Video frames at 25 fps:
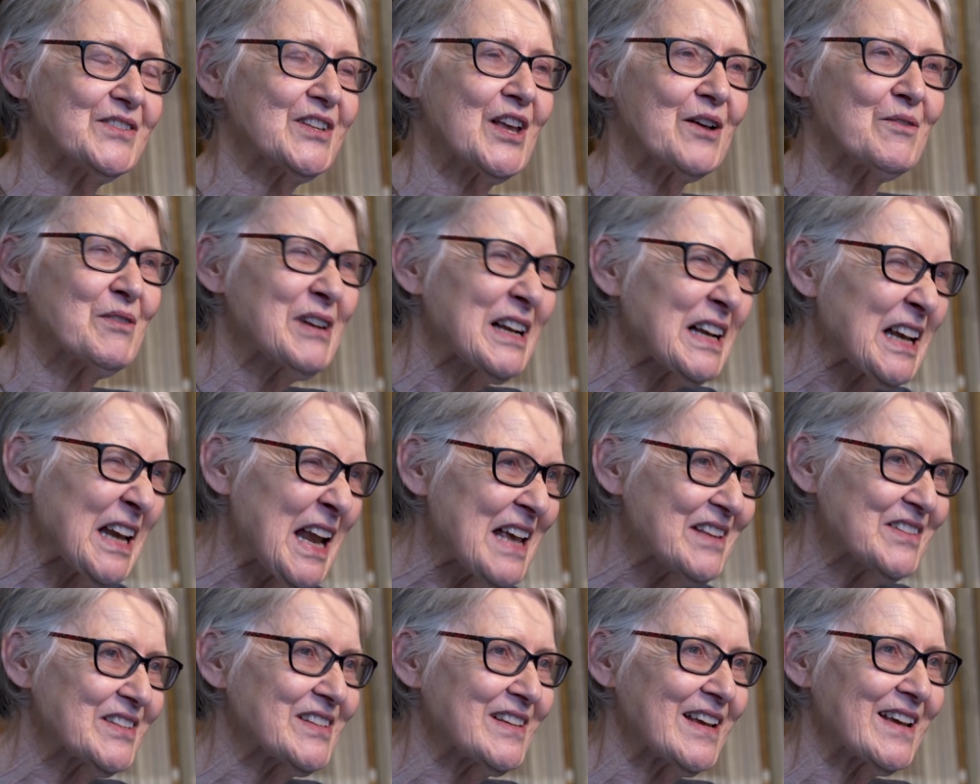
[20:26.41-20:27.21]
So a
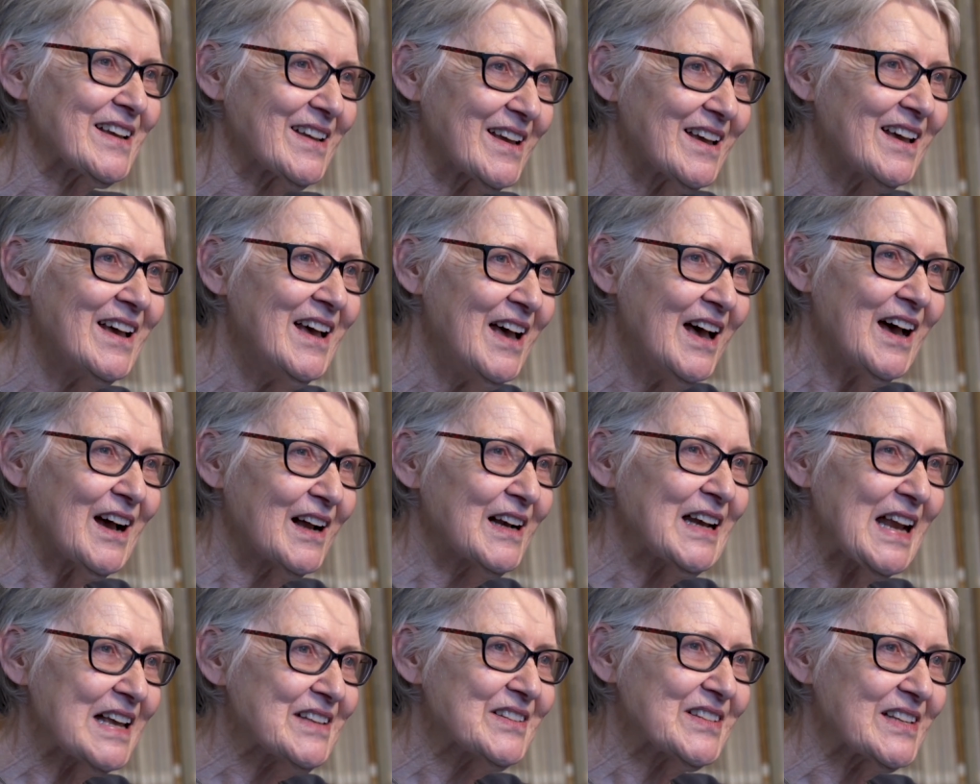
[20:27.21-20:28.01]

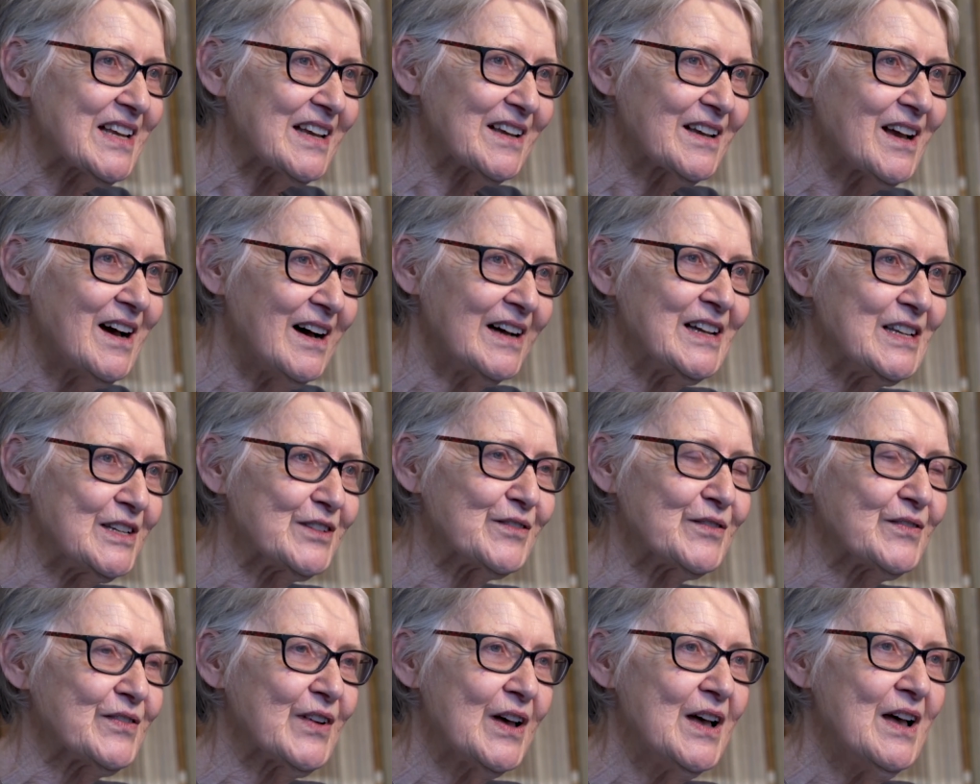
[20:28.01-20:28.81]
classic kind
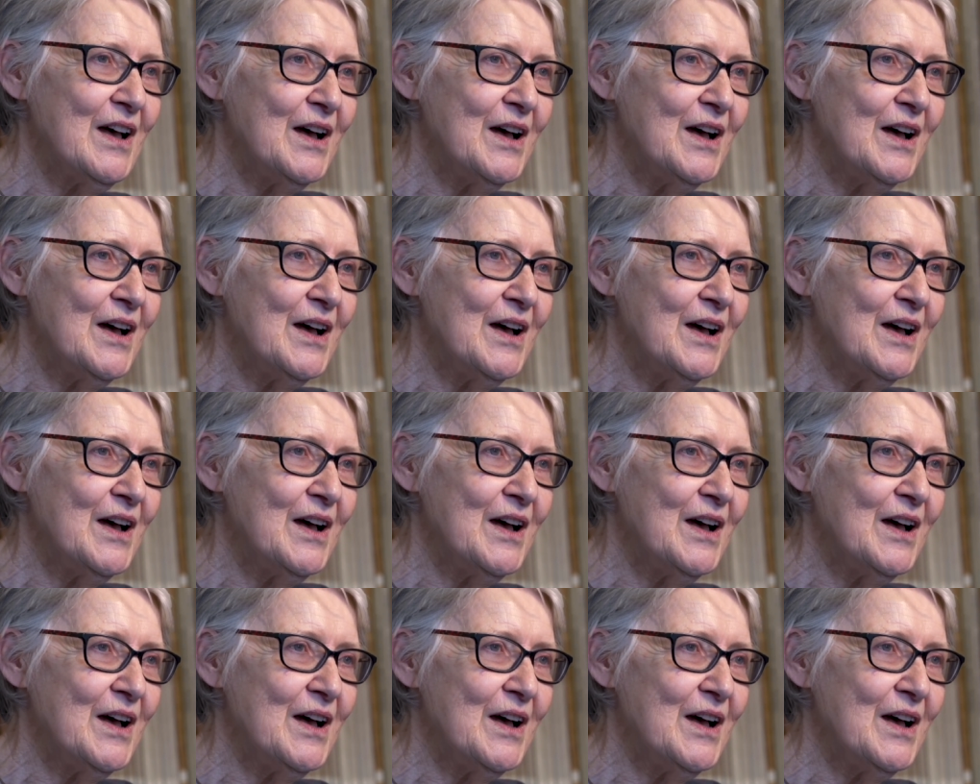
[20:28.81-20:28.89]
of